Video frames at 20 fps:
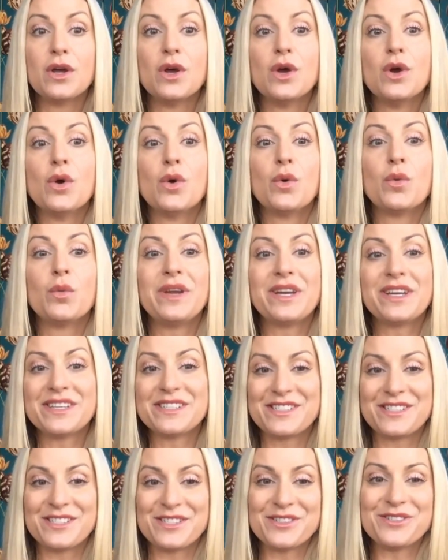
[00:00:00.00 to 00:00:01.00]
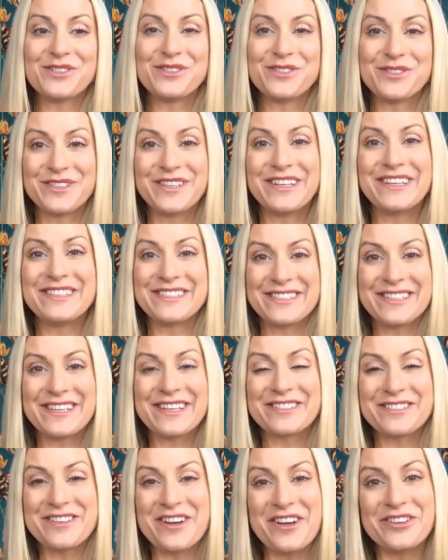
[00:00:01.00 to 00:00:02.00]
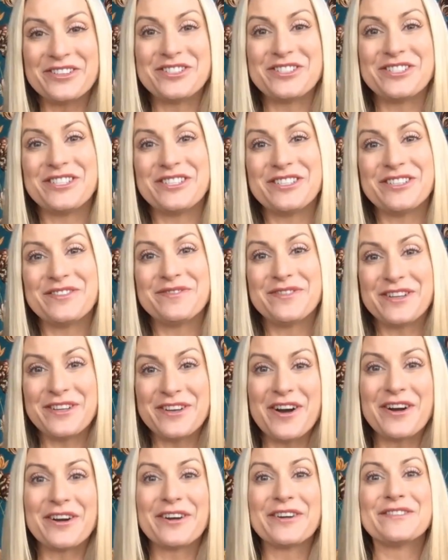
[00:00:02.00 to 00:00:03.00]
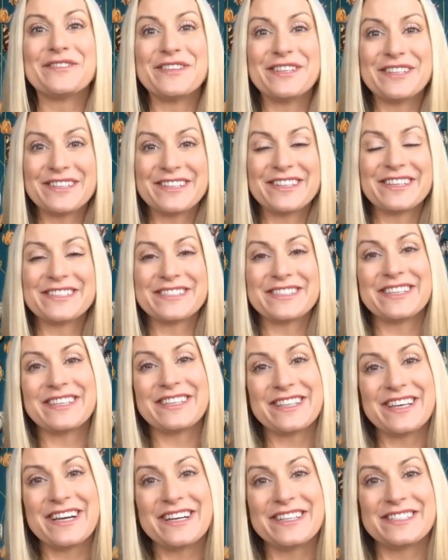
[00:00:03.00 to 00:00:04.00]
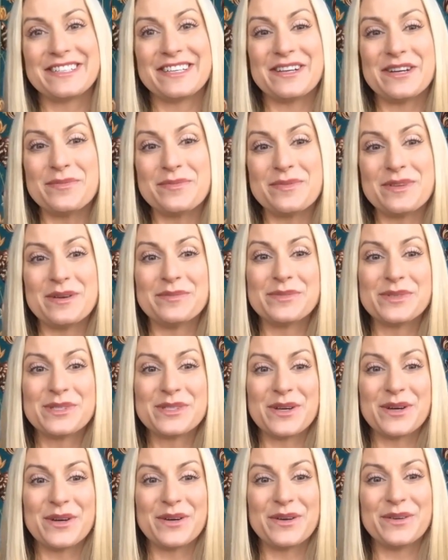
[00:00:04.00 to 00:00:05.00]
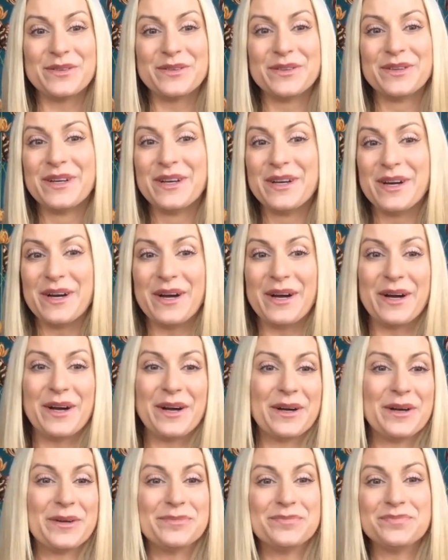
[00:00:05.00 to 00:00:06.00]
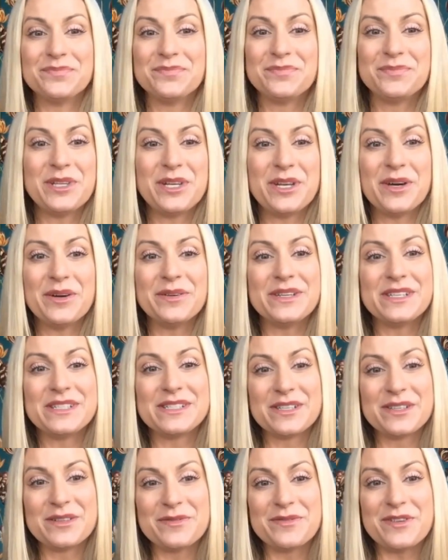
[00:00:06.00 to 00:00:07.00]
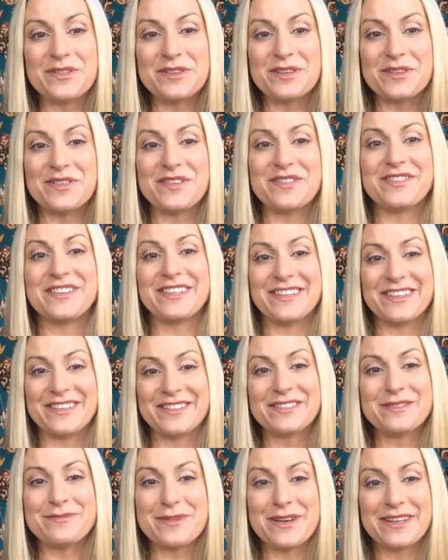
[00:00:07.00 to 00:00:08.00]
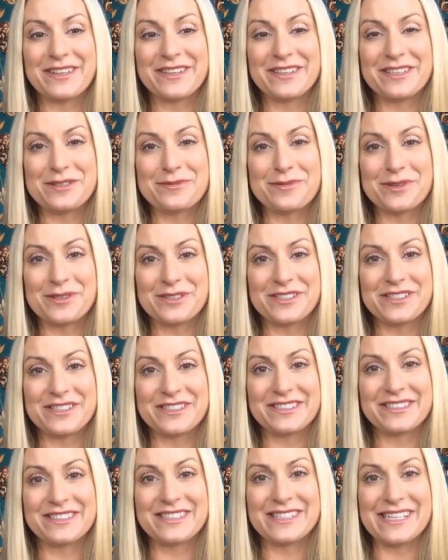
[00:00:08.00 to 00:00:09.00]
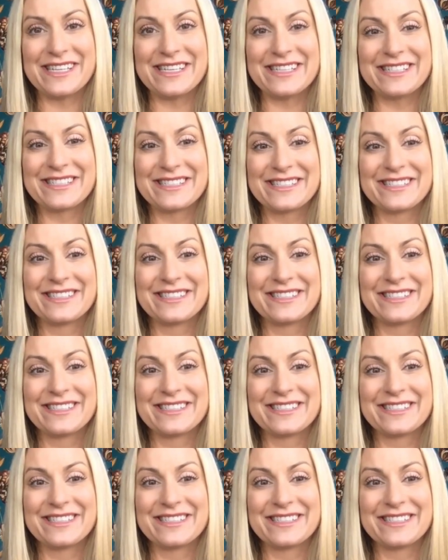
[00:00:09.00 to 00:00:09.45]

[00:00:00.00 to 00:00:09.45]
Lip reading: we can still utilize technology and videography and things like that to help them. So it's a little 50-50 now, depending on each person's needs.